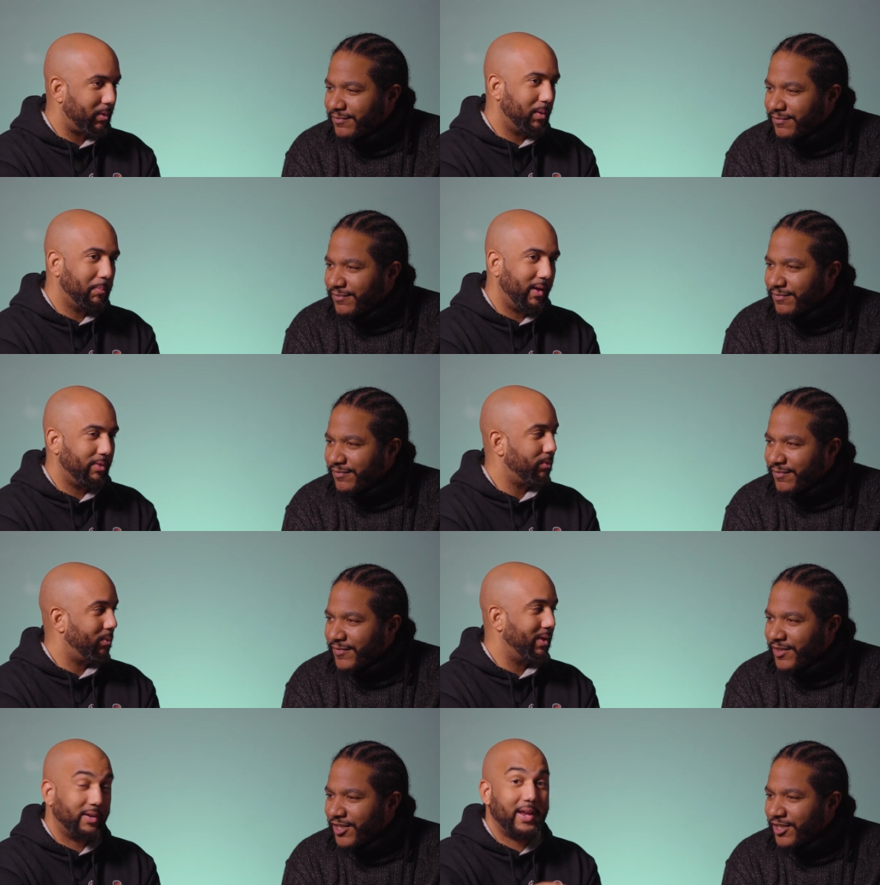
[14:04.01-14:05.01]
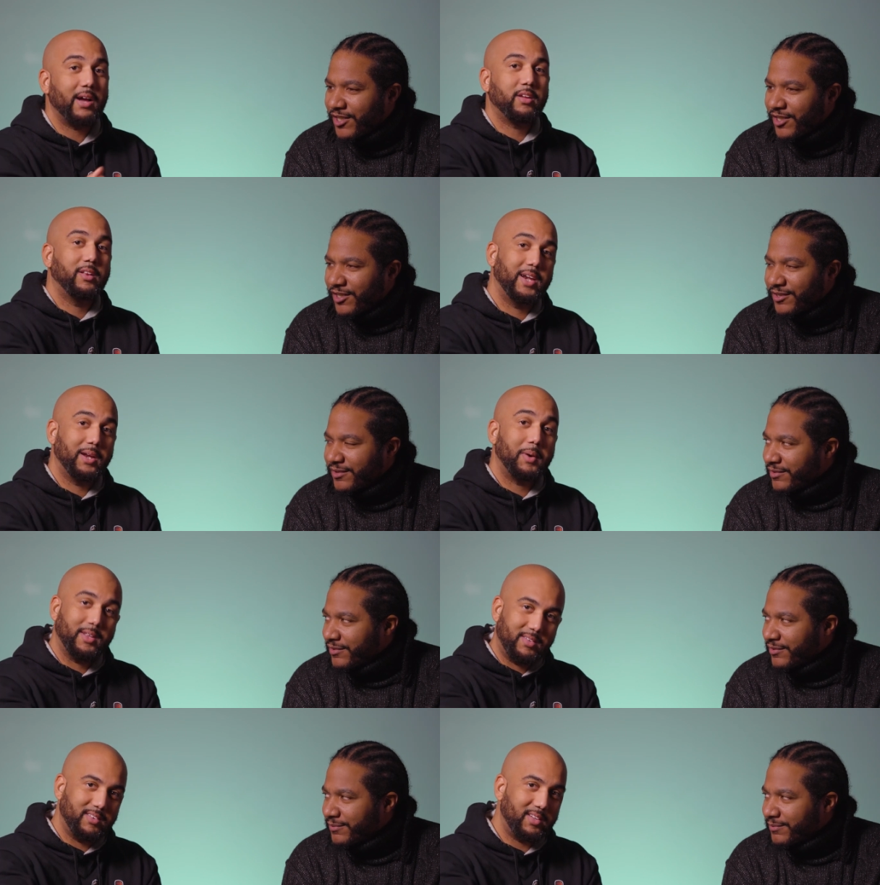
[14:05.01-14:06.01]
Speaker 1: per month when they're calculating my
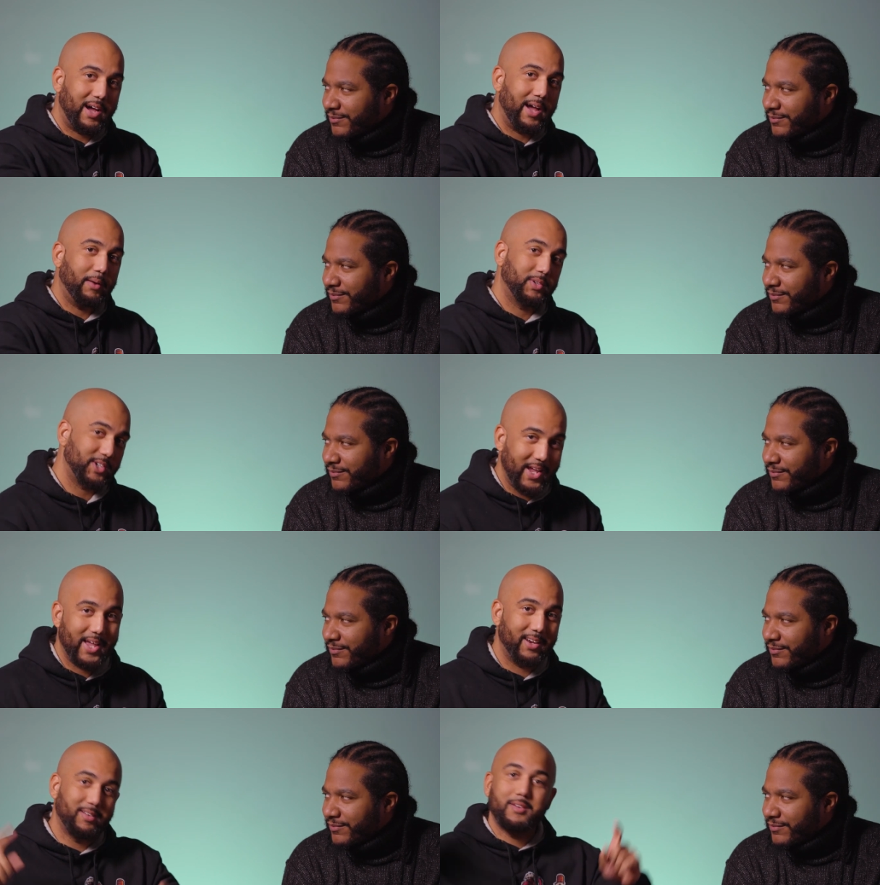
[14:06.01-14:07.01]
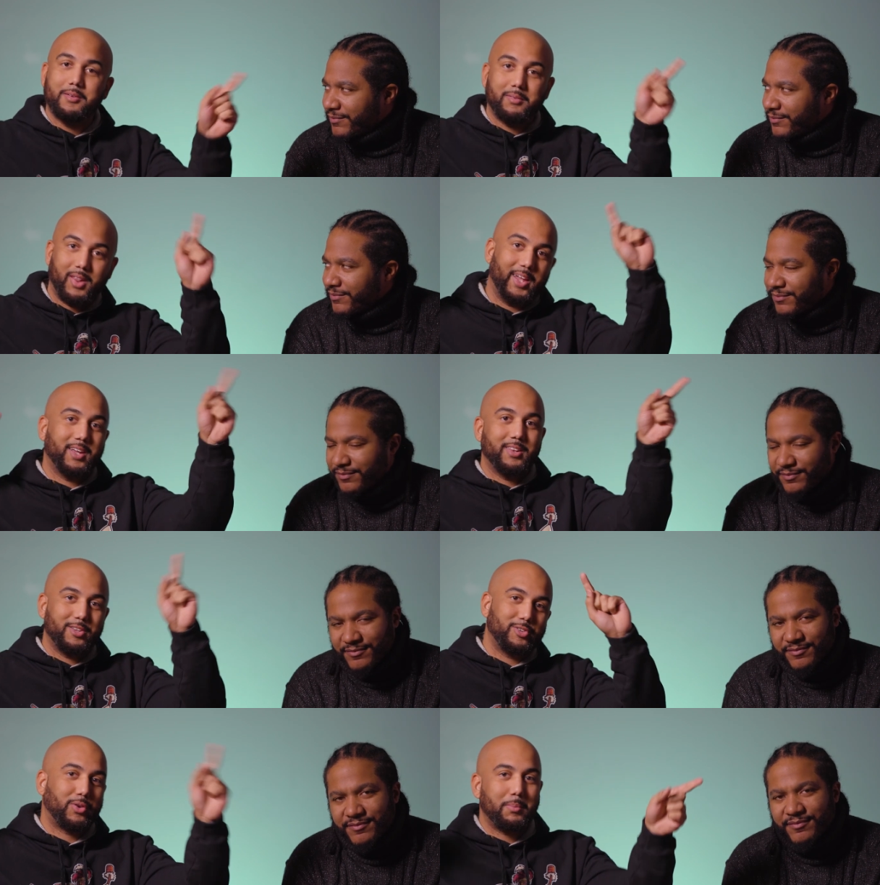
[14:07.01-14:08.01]
DTI, which again, link in the
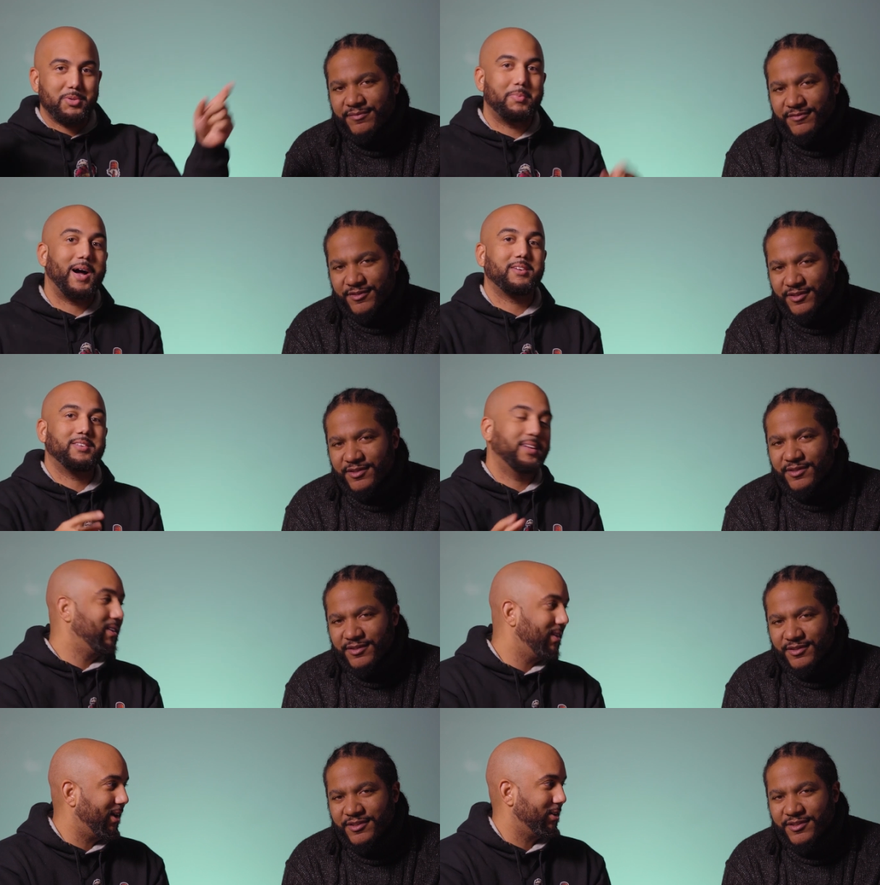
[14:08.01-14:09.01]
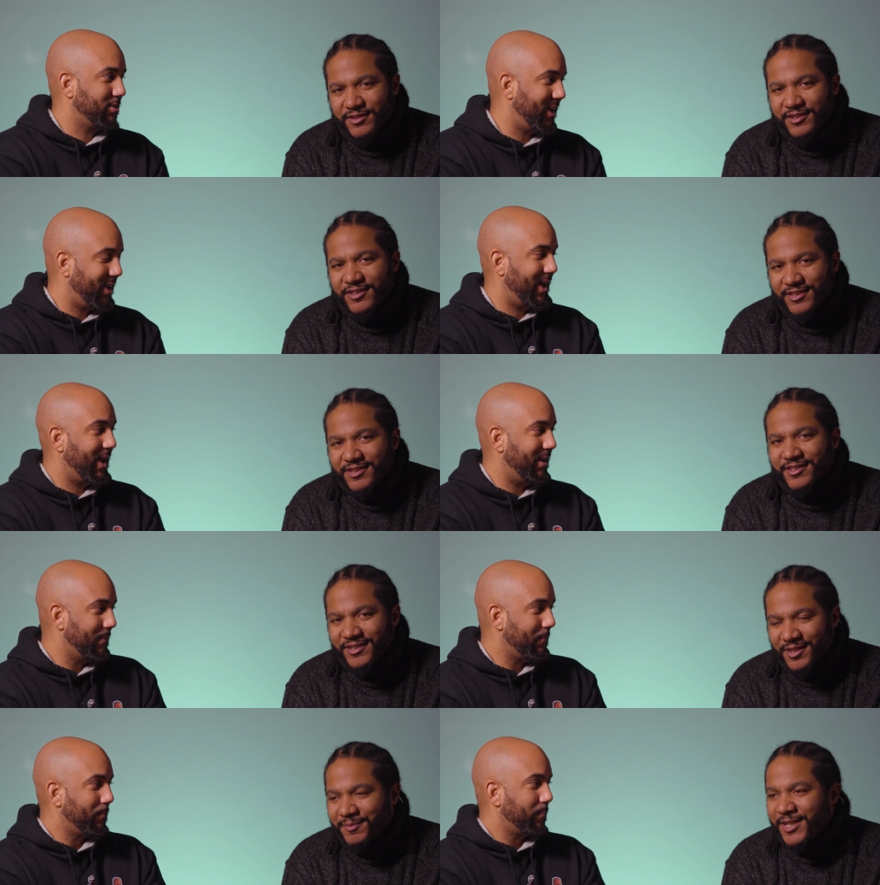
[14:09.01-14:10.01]
description box that understand that.
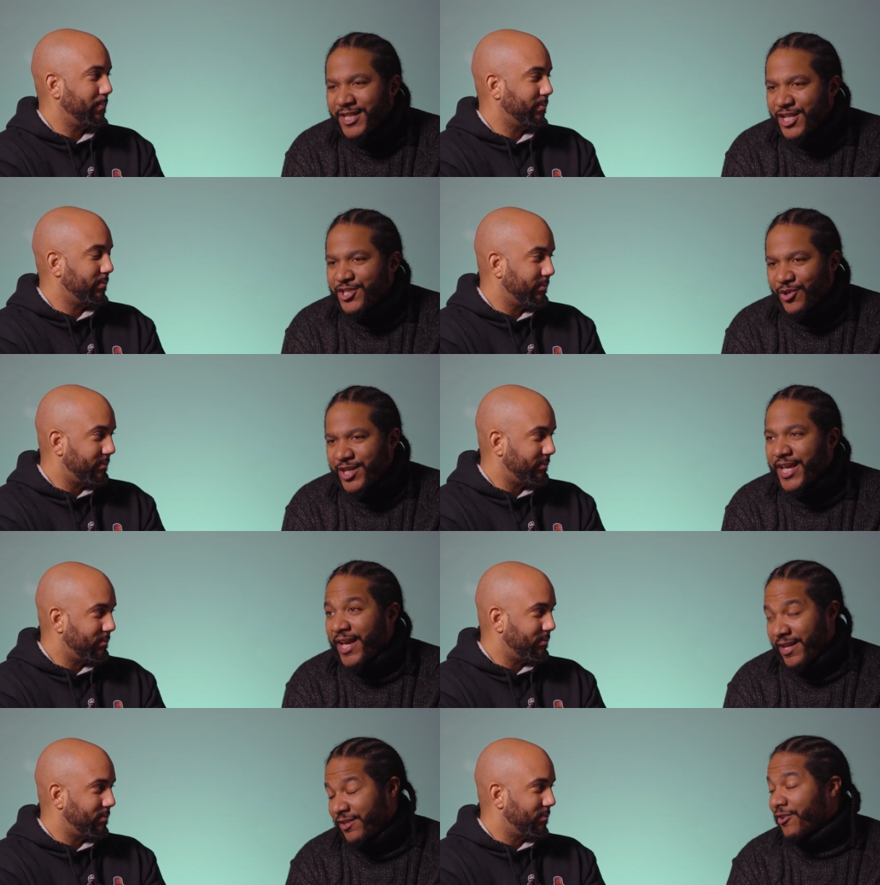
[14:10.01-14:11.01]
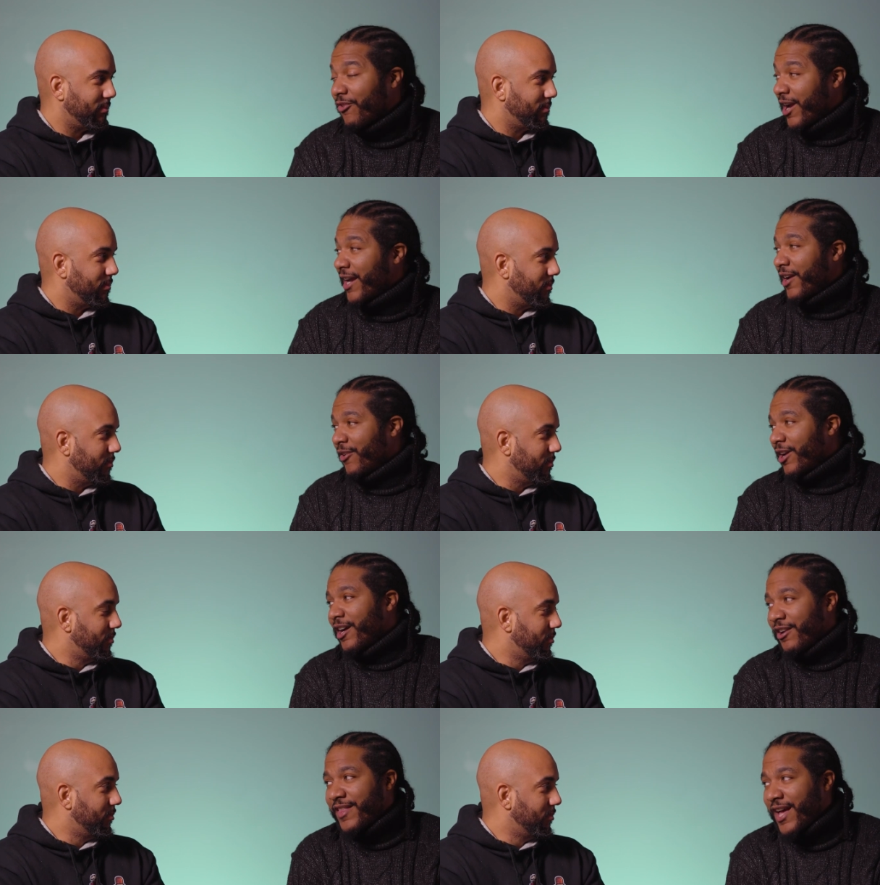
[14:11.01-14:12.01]
Speaker 2: Yep. So yeah, you're right. On
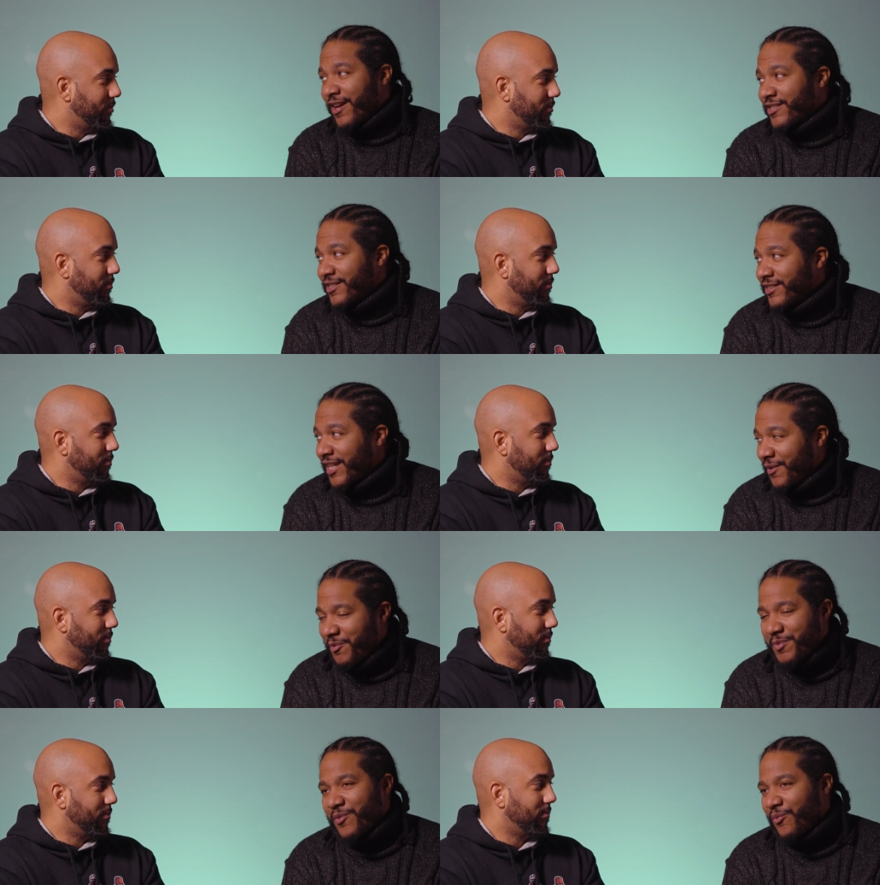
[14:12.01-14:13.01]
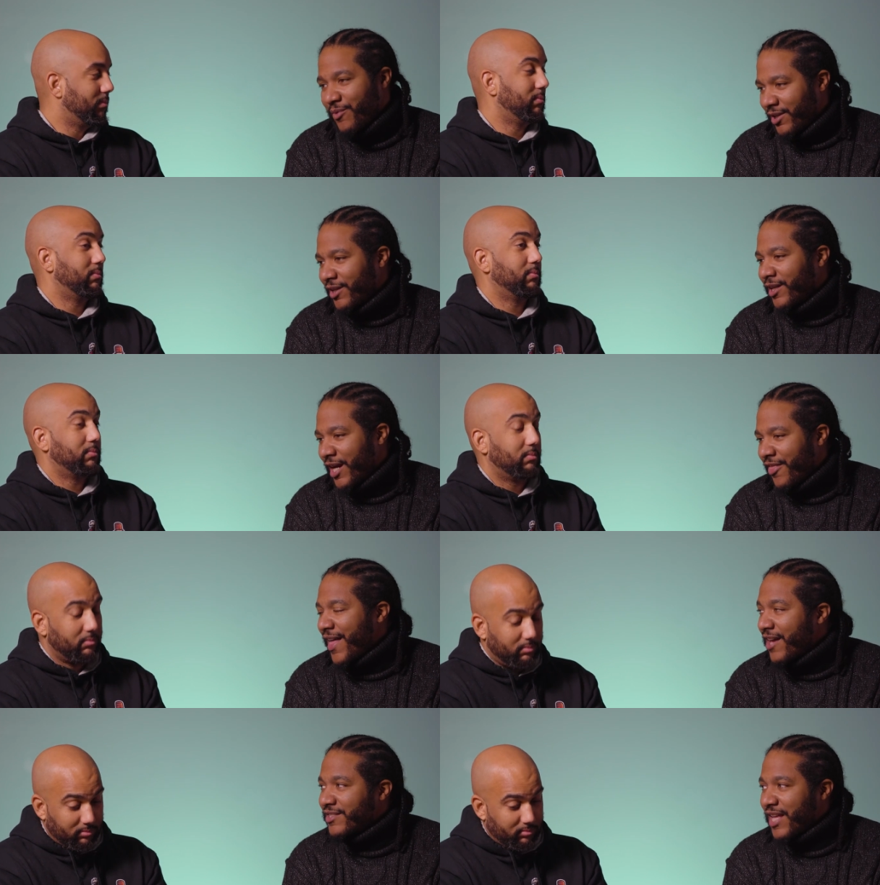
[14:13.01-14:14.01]
$100,000, it would be
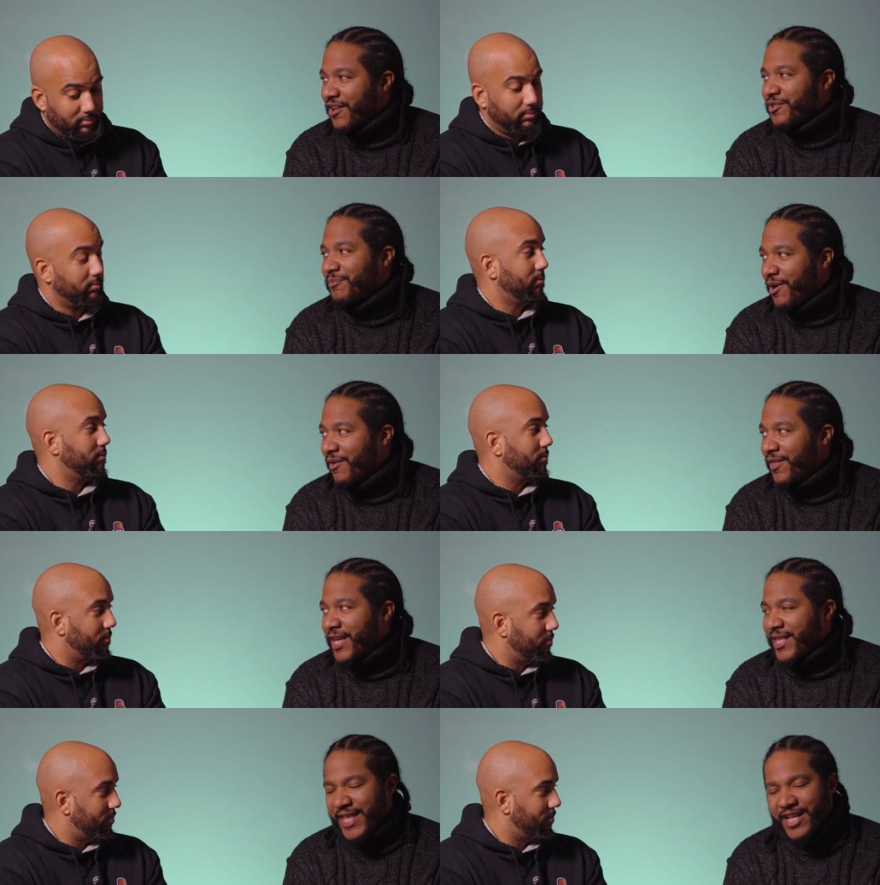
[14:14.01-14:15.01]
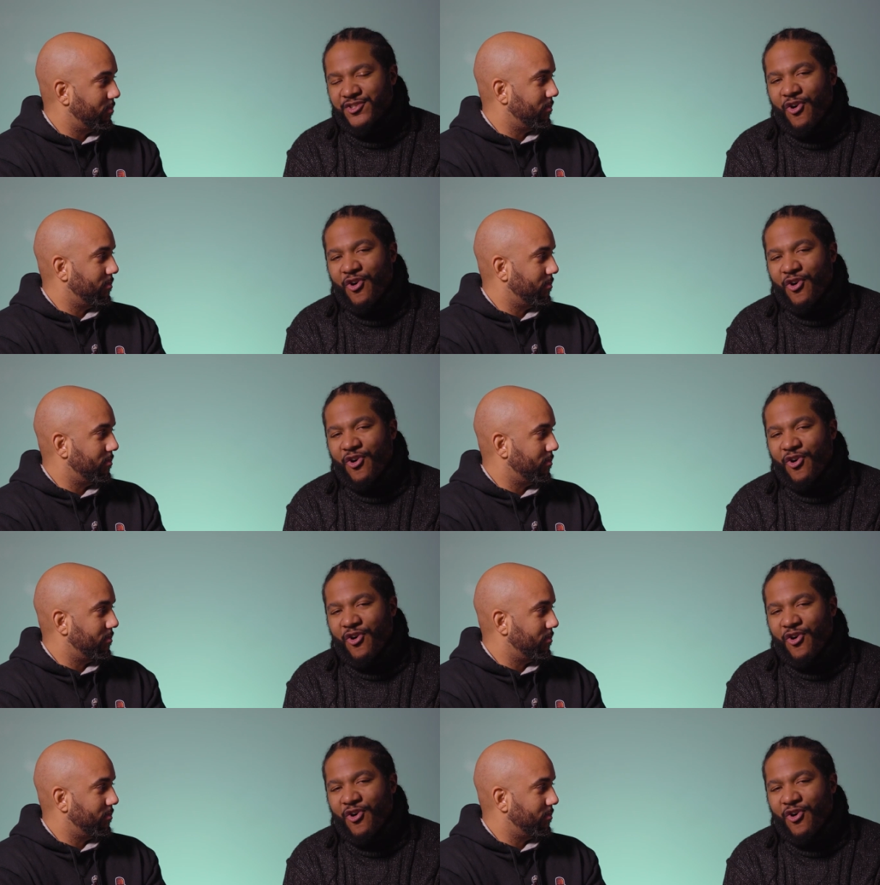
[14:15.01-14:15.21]
$1,000 a month. That's